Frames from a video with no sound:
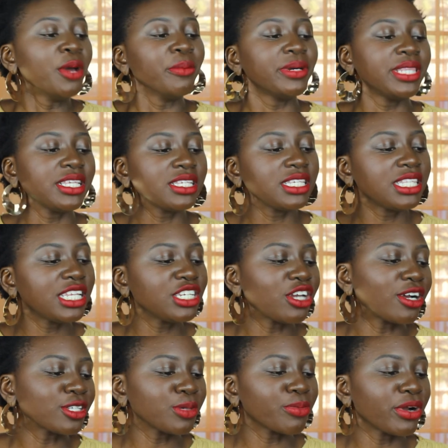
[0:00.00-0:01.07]
But this is the
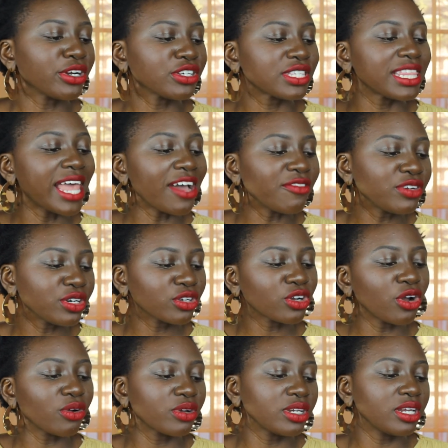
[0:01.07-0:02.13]
Dr. Bronner's Lavender
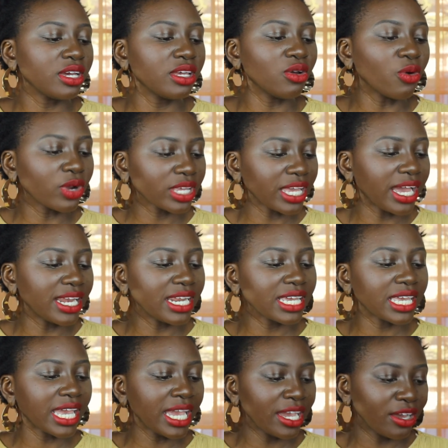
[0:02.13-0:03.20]
Coconut
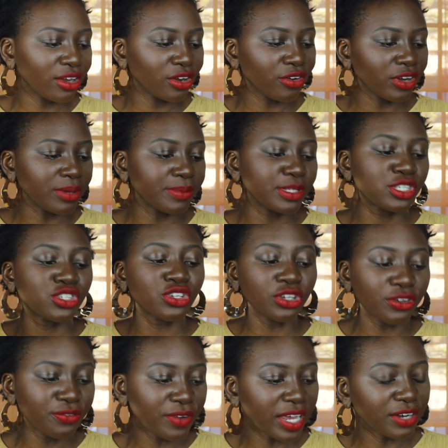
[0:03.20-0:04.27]
Organic Hair Cream. It's
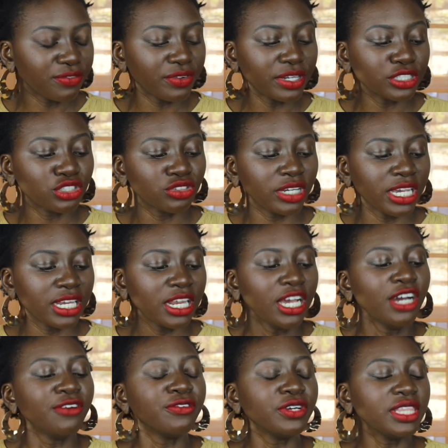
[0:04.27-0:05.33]
certified fair trade
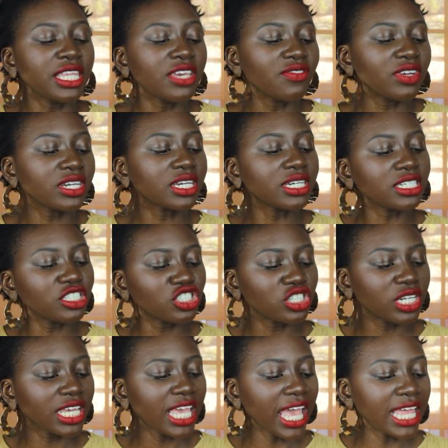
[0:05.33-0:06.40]
for leave-in
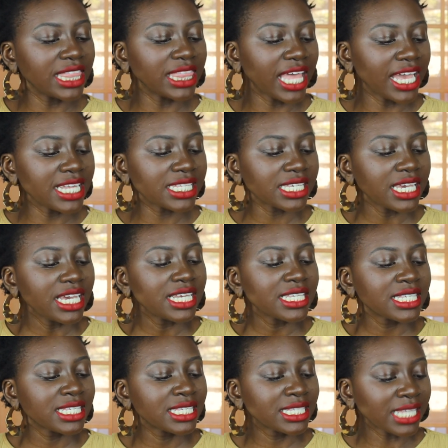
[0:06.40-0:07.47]
conditioning and light
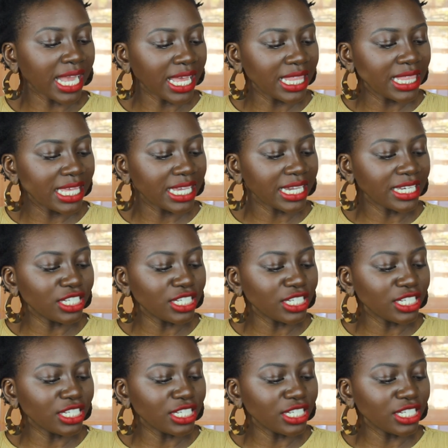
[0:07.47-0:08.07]
styling.